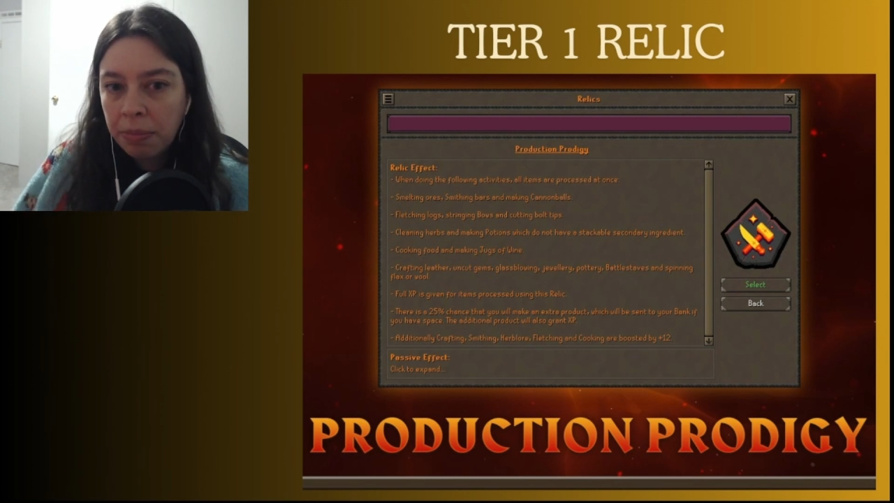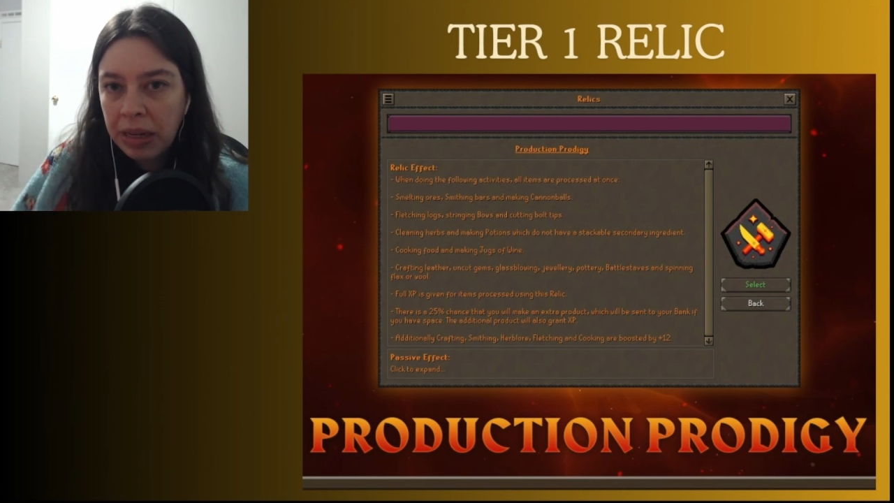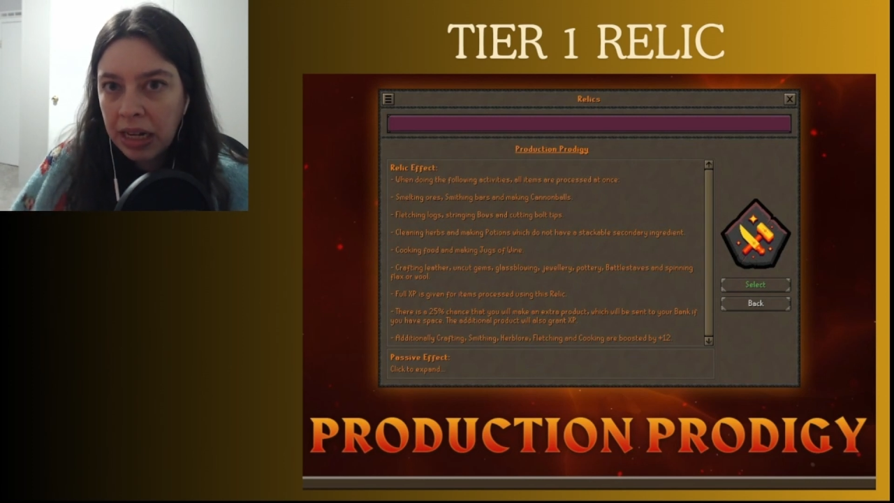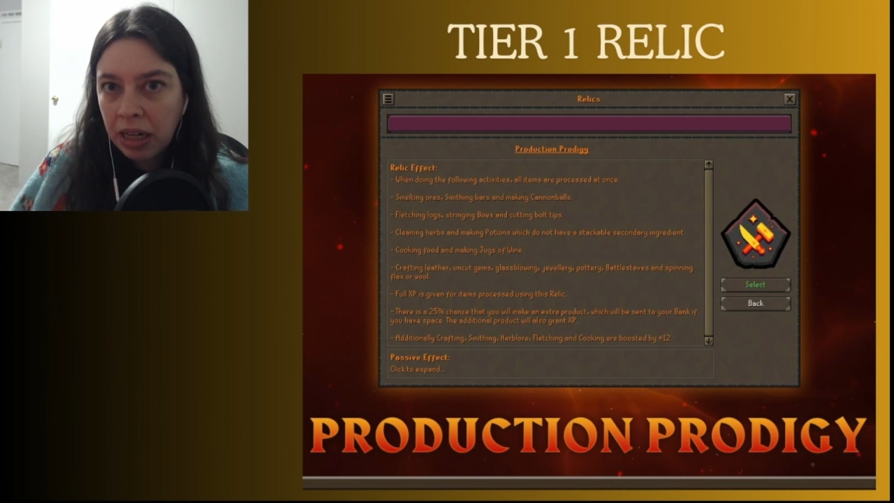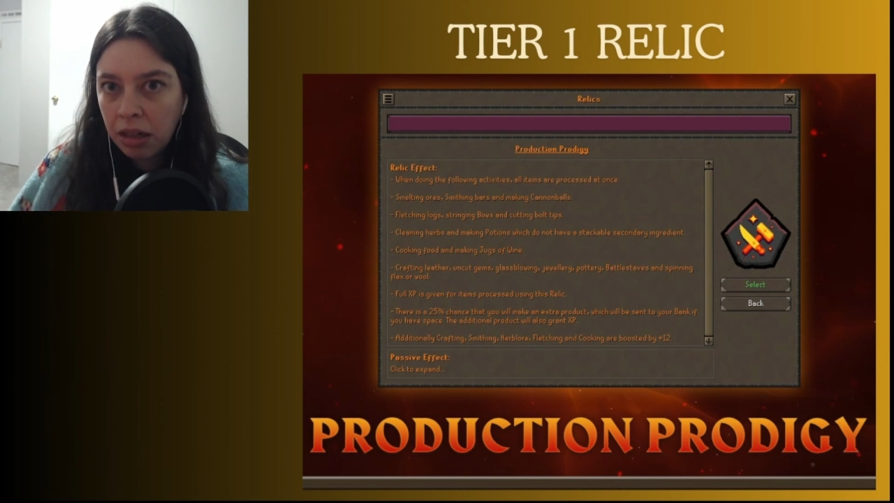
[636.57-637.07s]

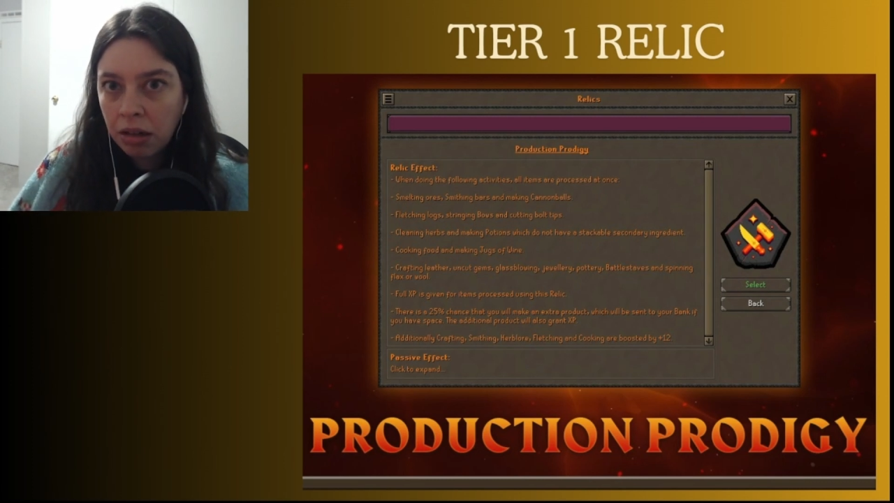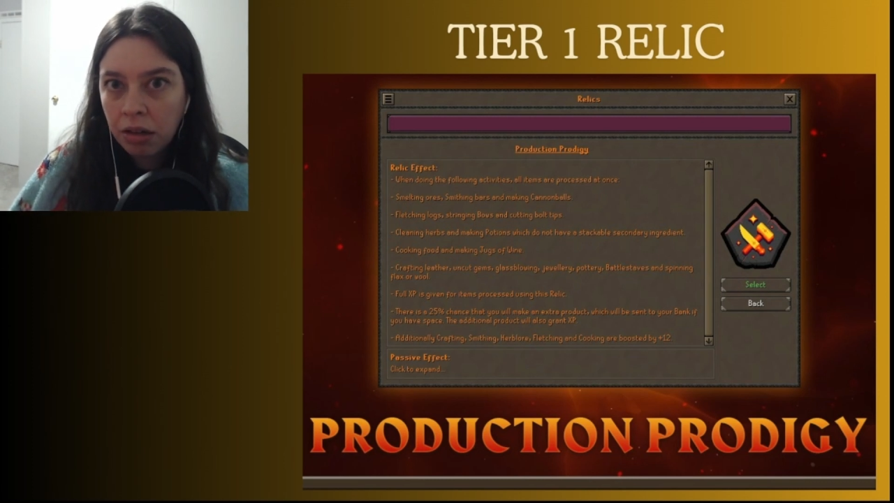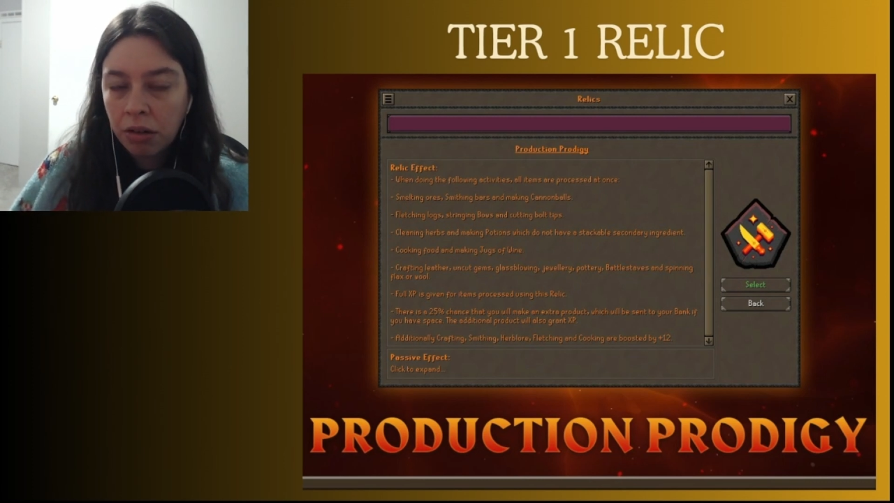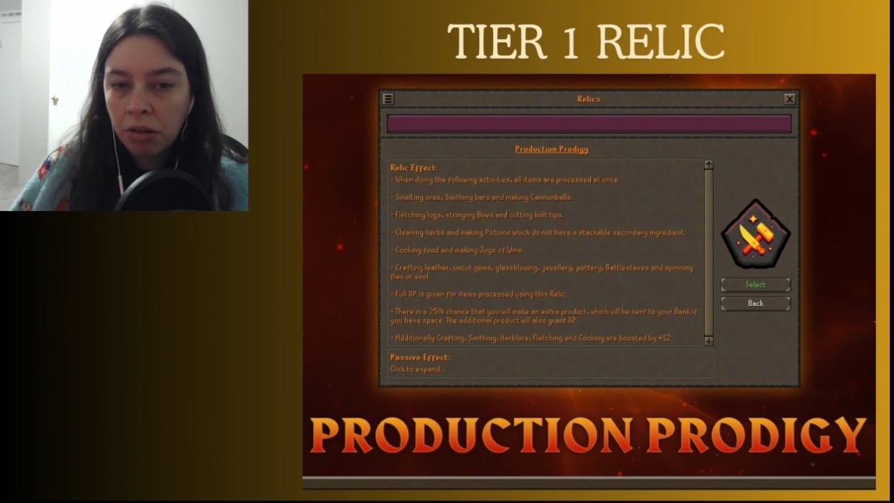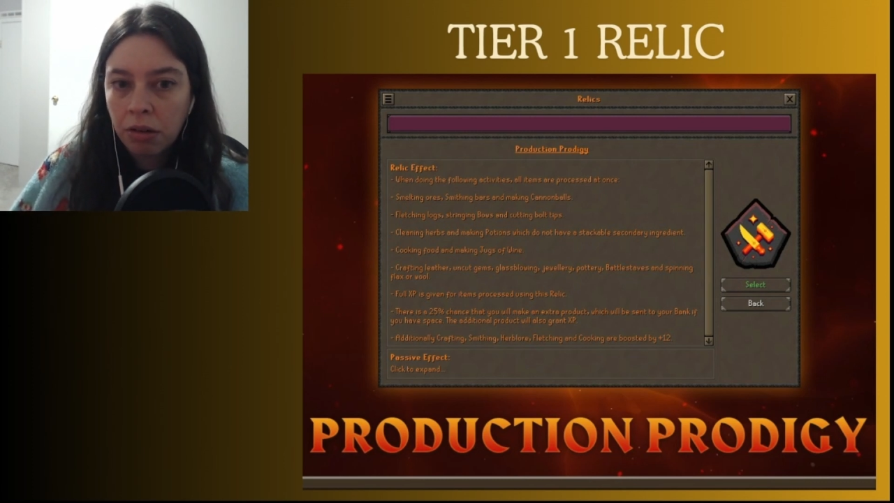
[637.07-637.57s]
being
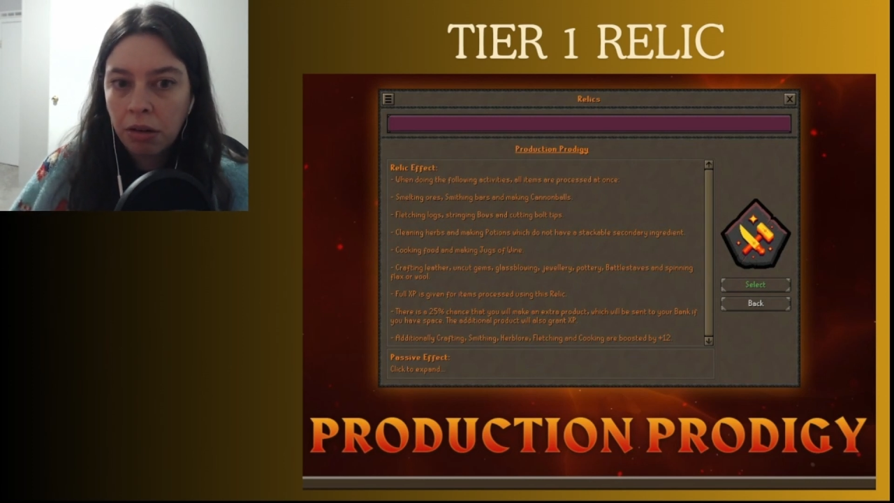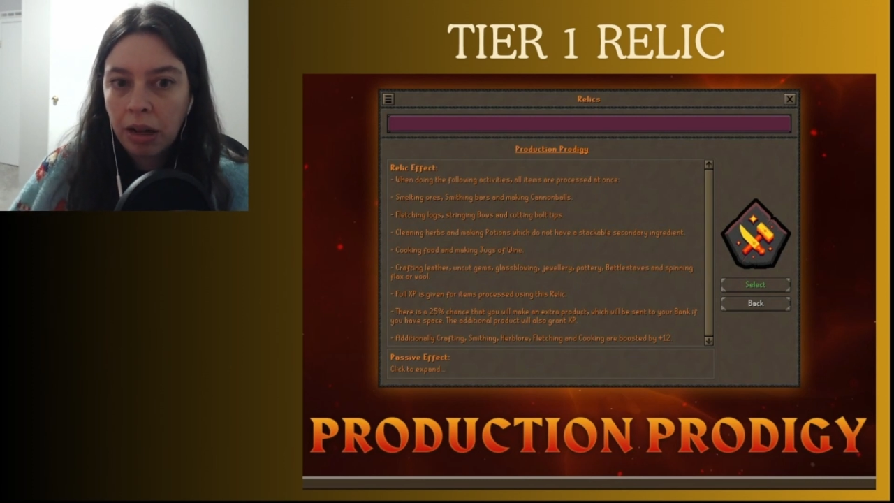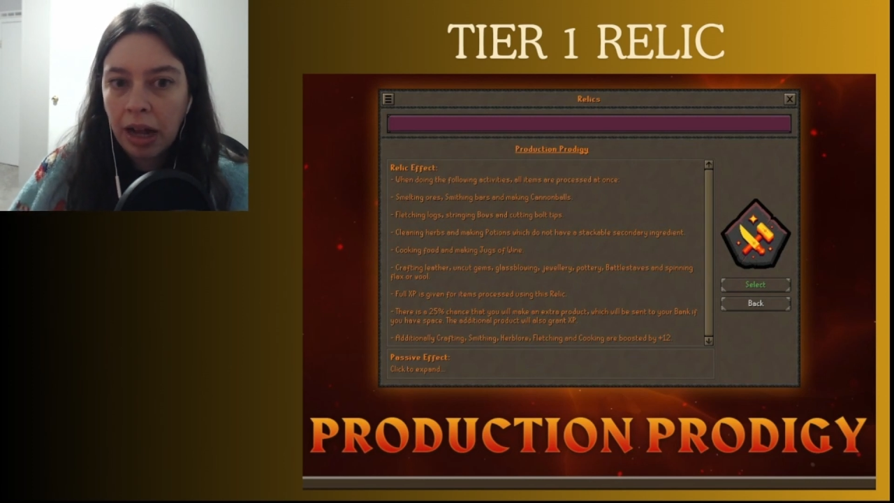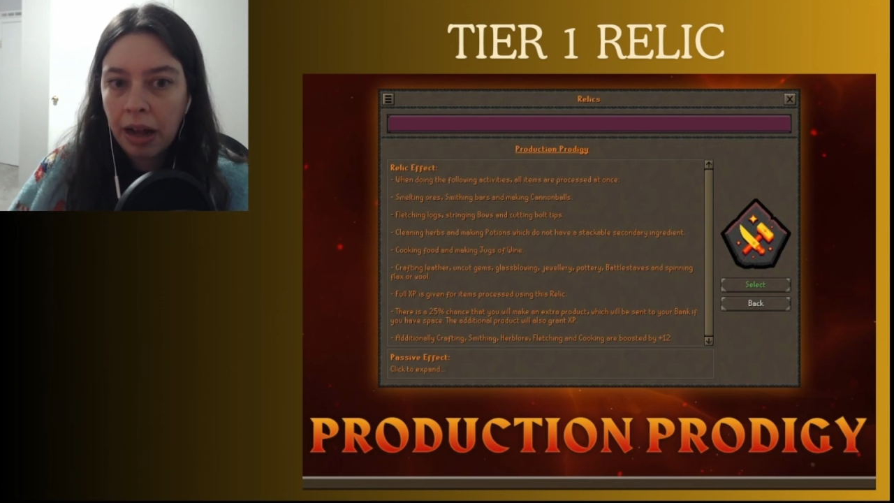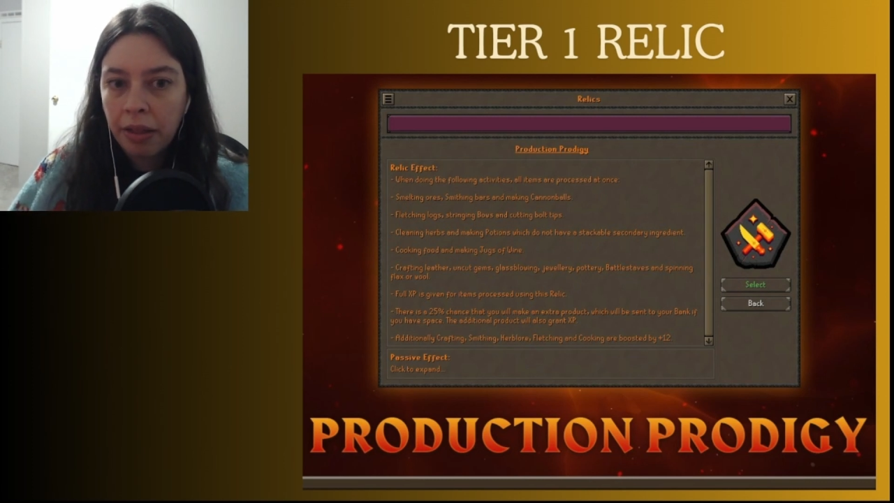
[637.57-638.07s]

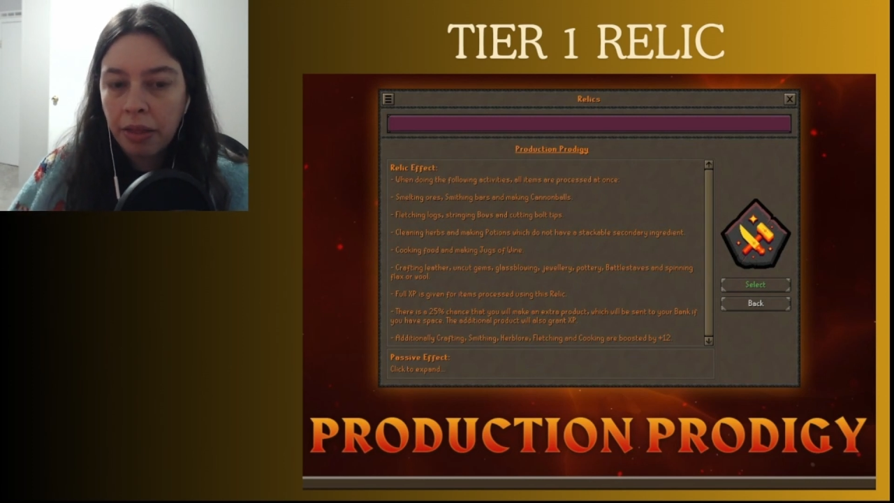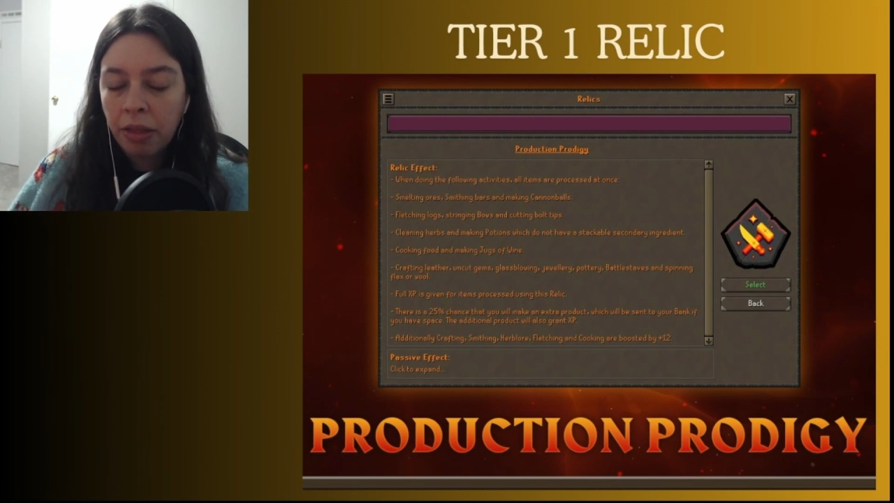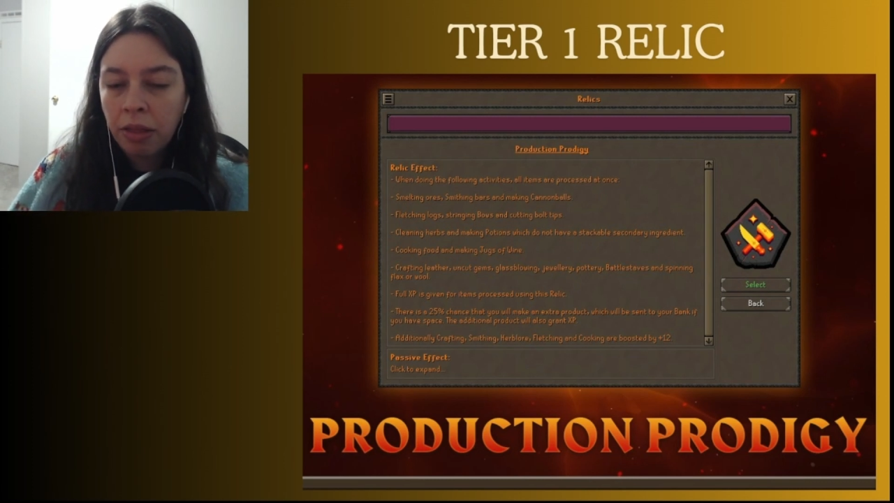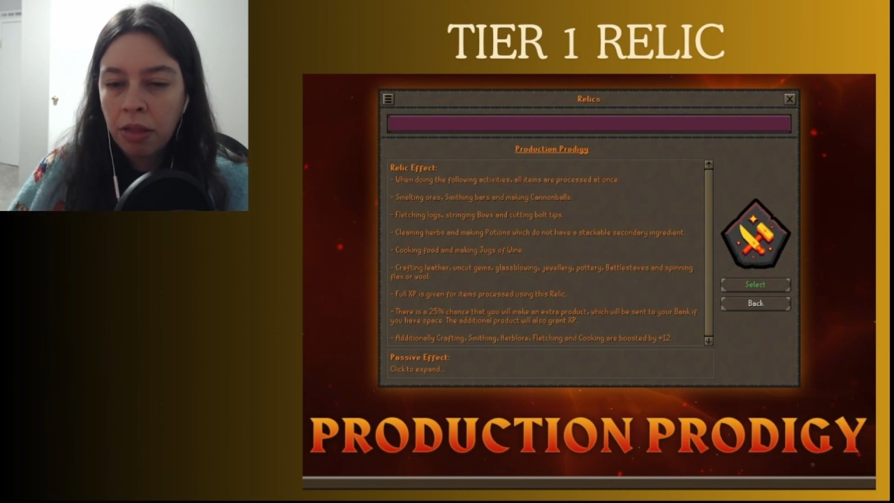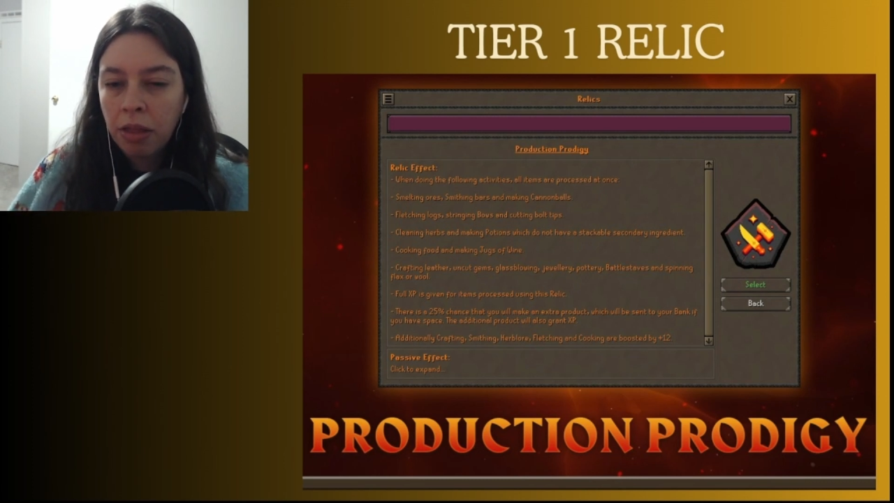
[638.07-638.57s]

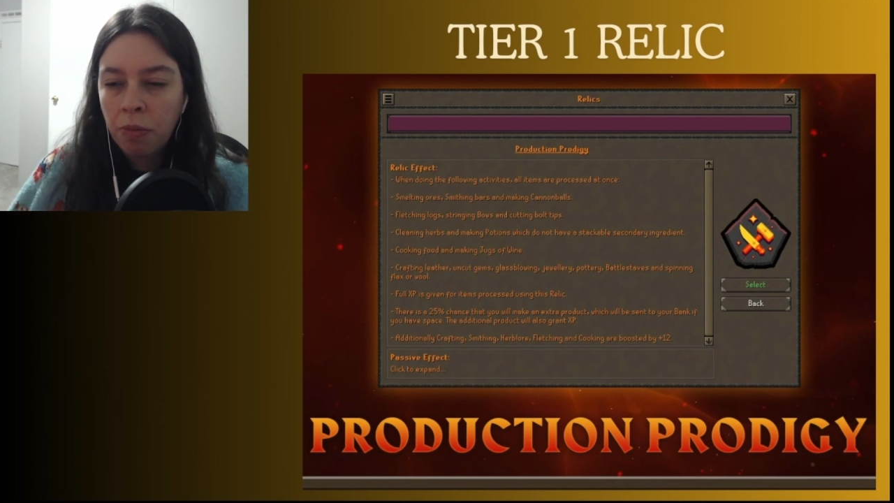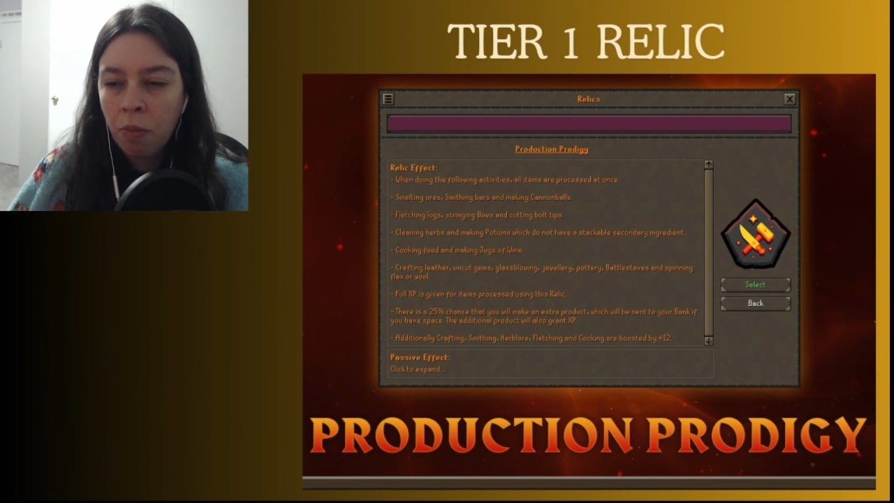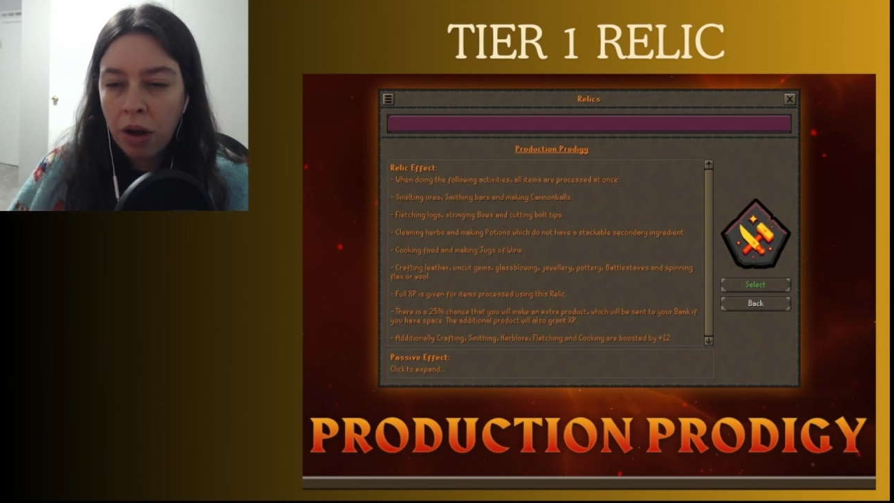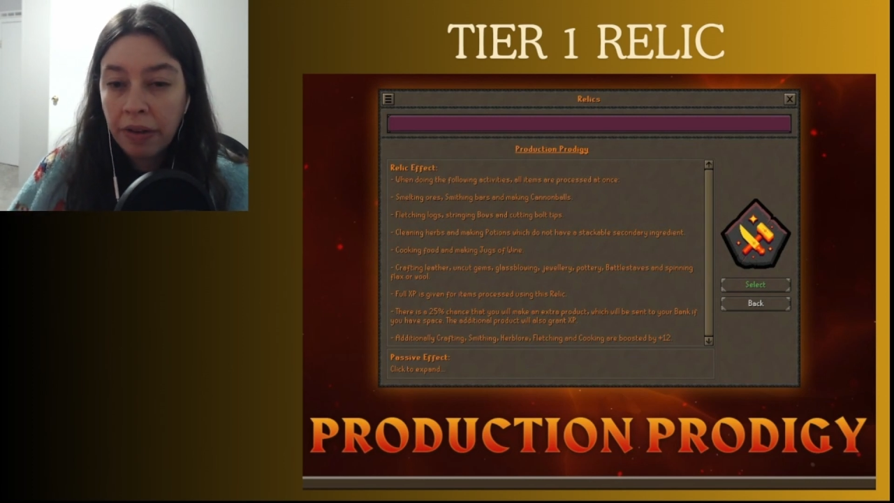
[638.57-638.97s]
one